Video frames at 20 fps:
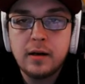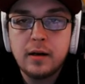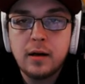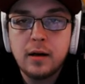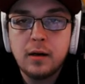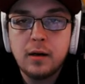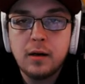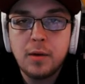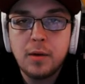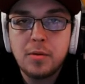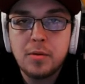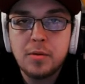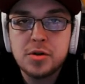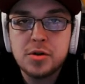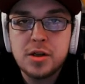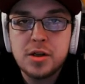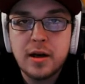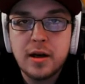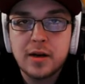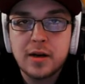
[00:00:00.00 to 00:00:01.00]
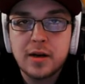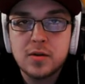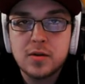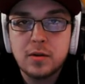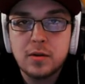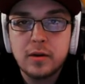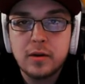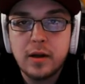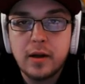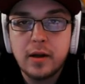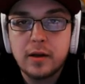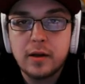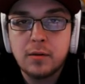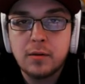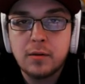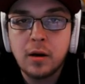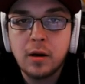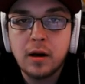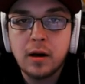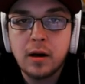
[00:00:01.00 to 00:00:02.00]
Rebel GX with
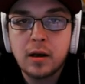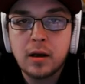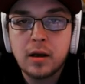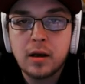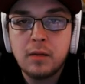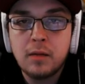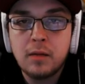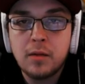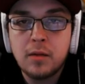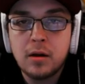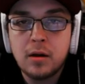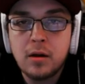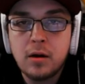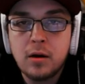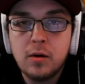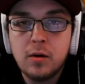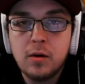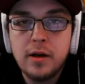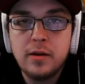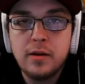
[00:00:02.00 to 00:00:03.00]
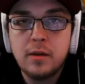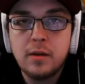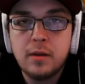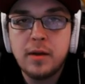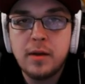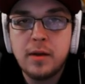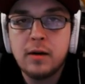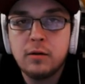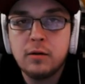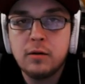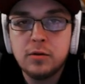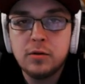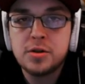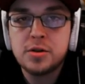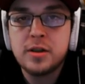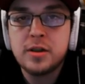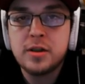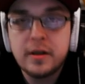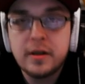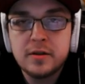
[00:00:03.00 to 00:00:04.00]
Lycanroc can be quite the powerful
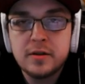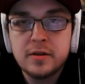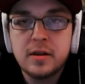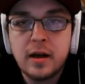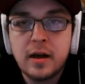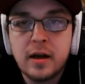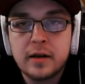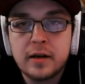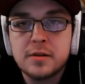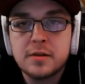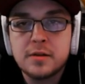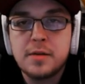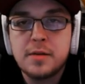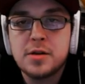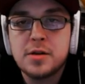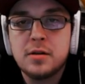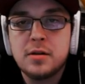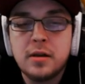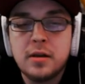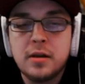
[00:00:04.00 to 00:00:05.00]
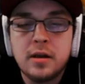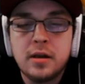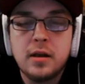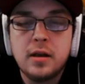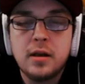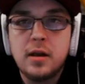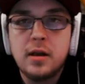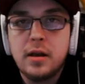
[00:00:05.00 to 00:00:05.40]
GX attack, especially